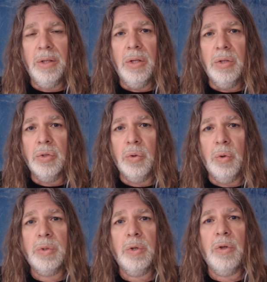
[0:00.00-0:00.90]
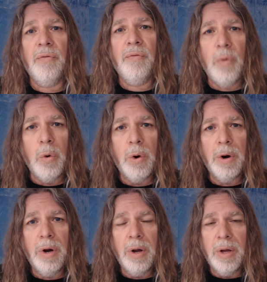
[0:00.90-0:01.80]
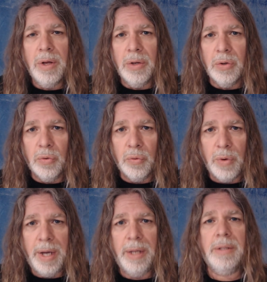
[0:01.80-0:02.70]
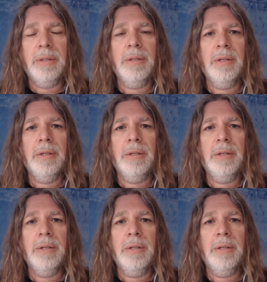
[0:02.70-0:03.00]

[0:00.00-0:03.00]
So those are the 4 great